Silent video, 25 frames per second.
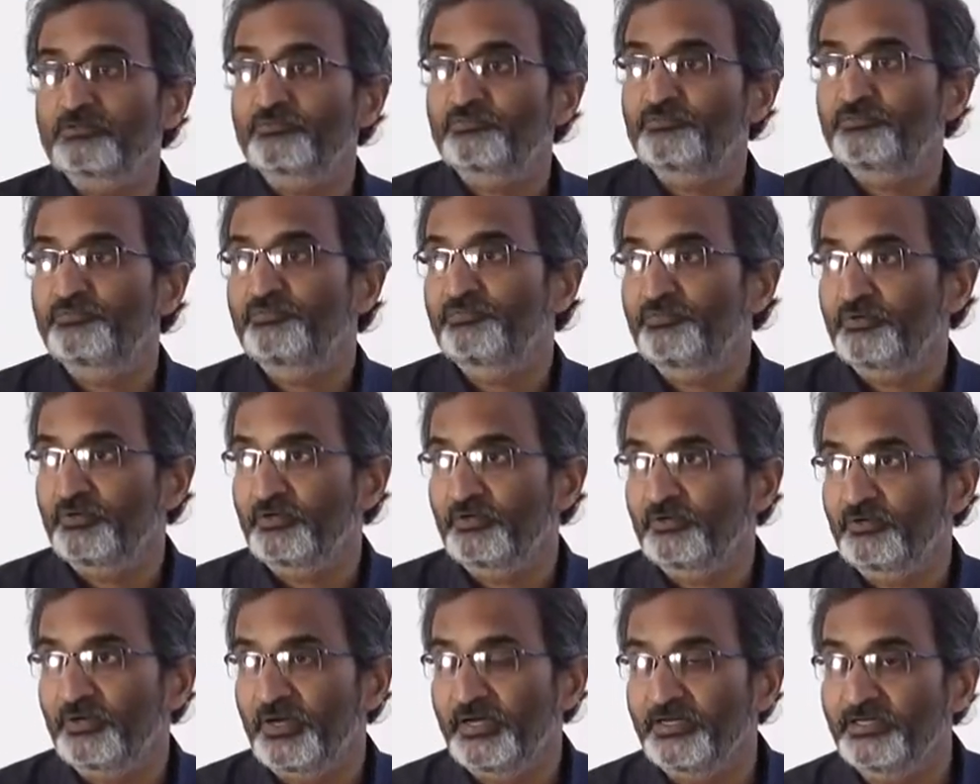of
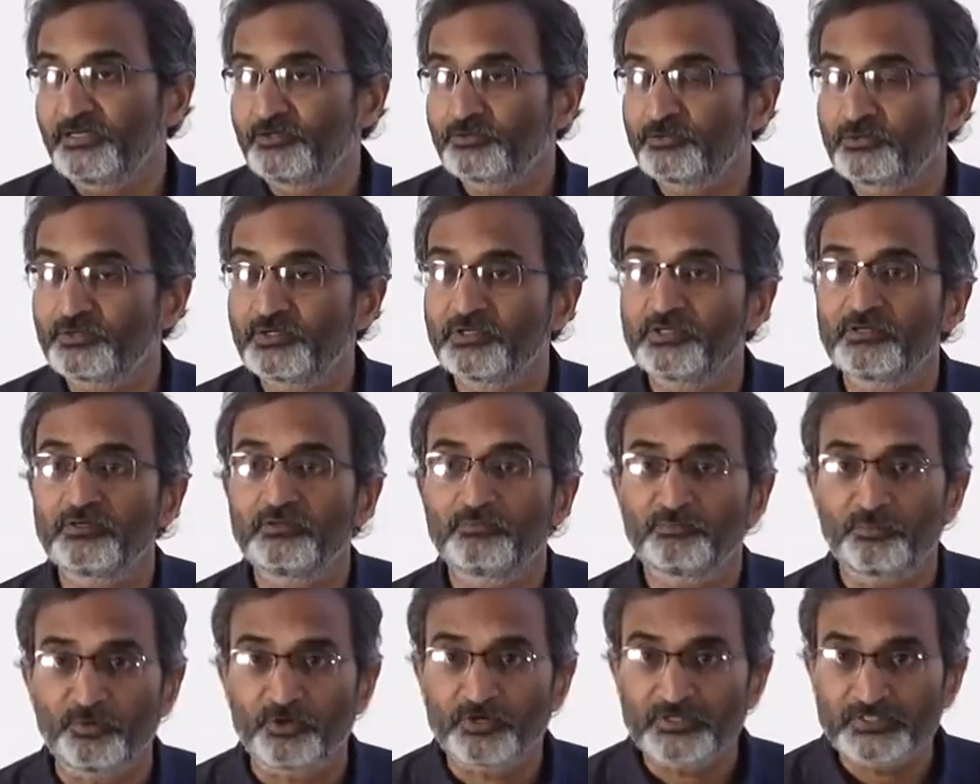editorial
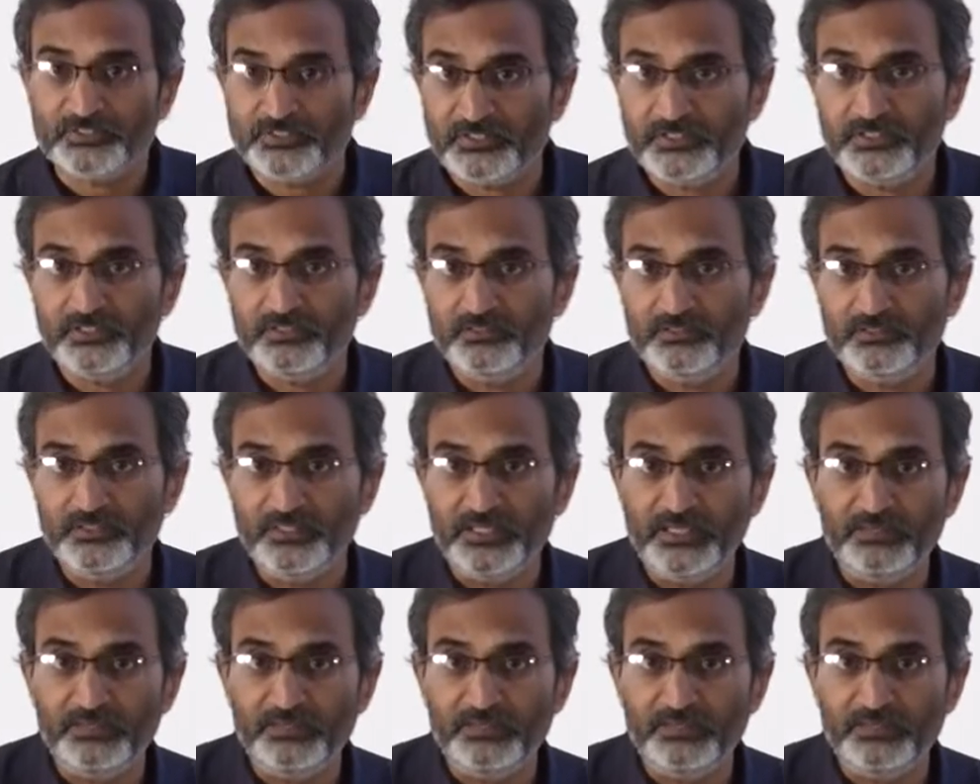policy.